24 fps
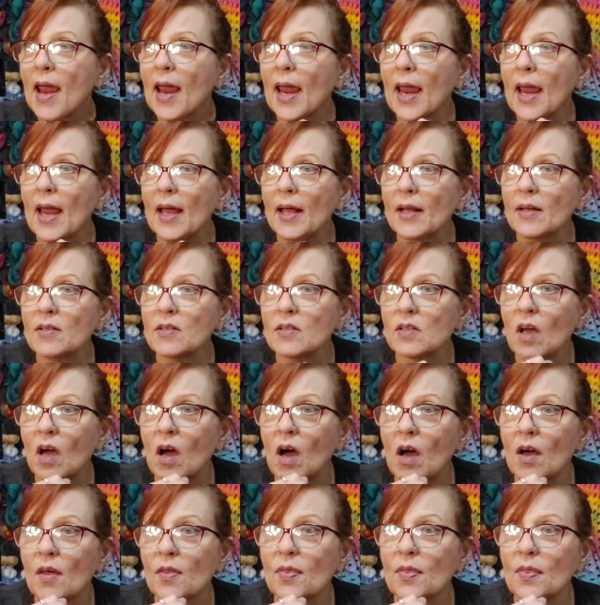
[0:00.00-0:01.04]
And
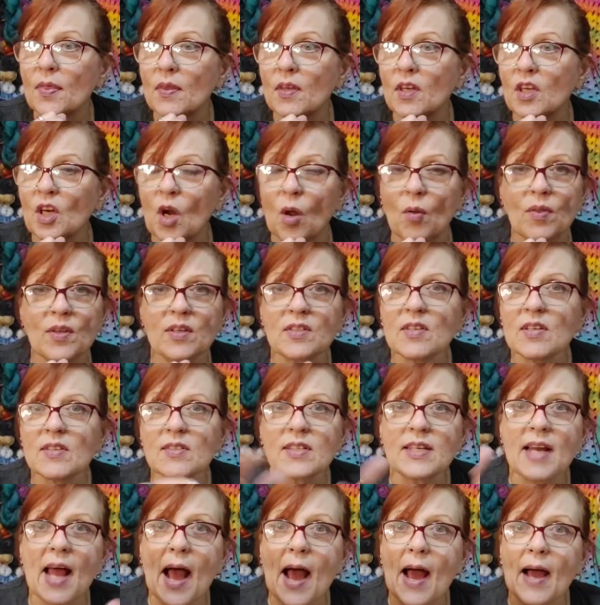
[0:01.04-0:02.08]
uh, you know, this
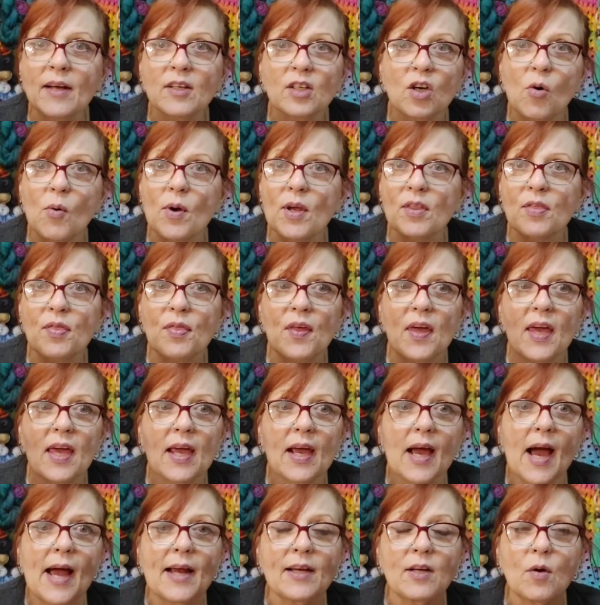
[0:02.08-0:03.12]
is an ongoing
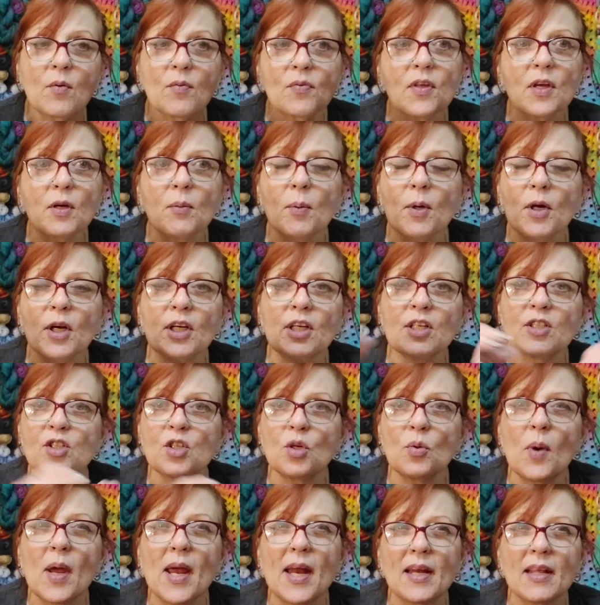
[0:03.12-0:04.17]
thing. I don't think we're going to
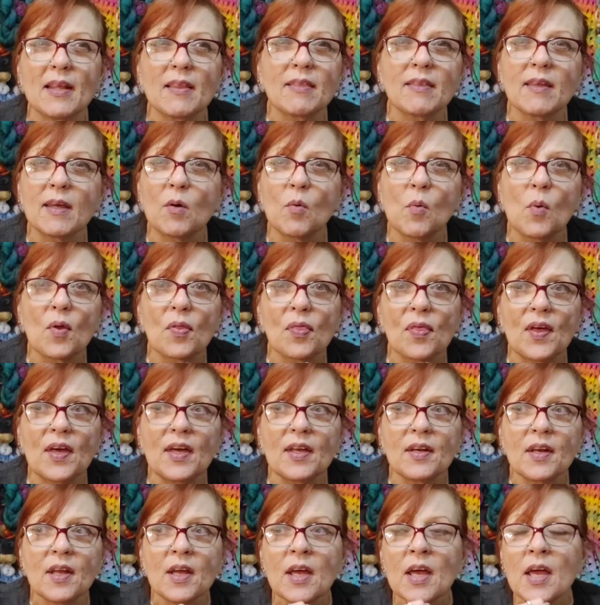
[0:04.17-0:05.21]
do anything with
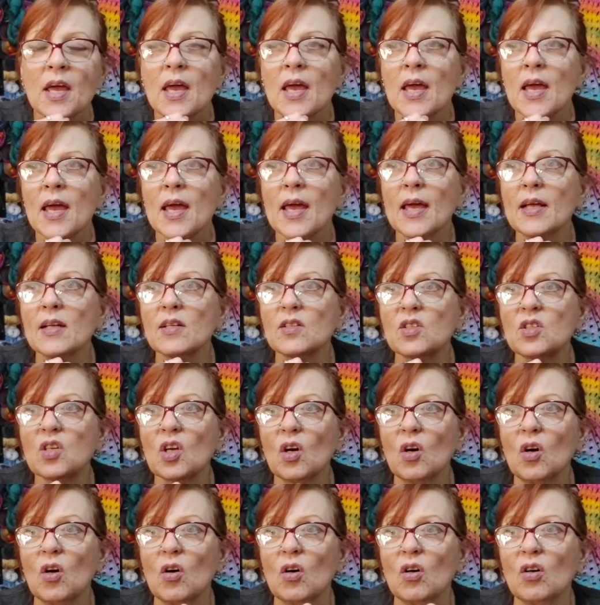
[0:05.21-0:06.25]
it
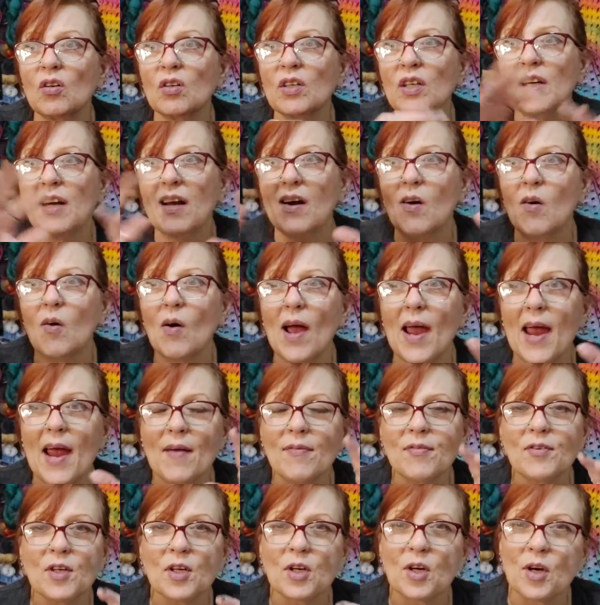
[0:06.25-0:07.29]
until, you know,
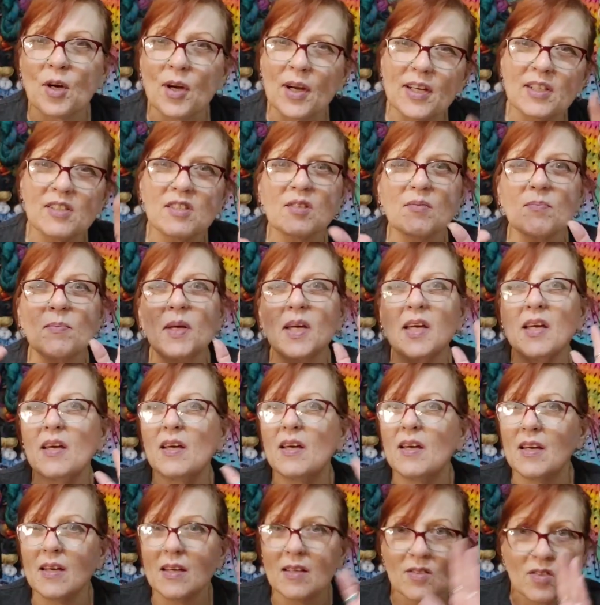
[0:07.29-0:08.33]
after
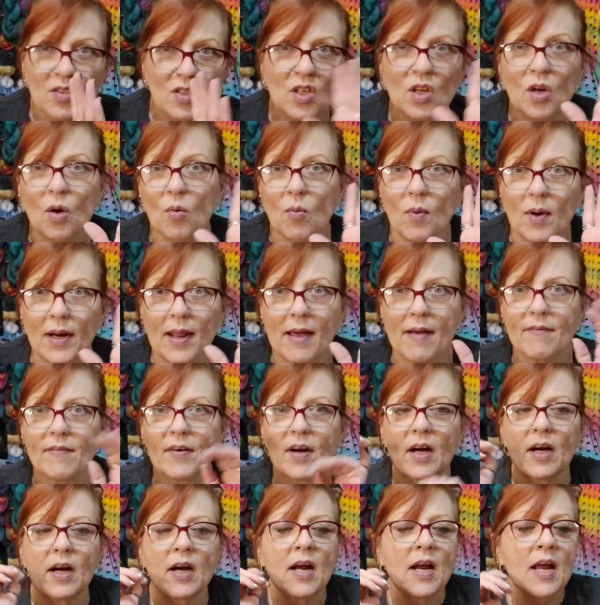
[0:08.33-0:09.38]
Christmas, you know,
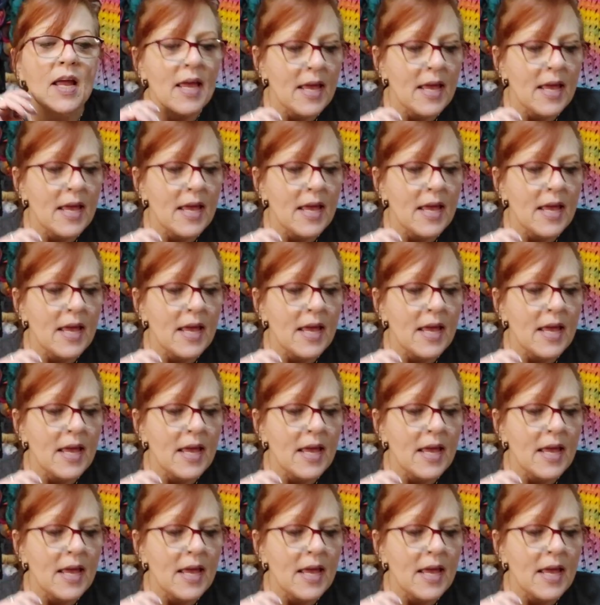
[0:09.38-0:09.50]
whatever.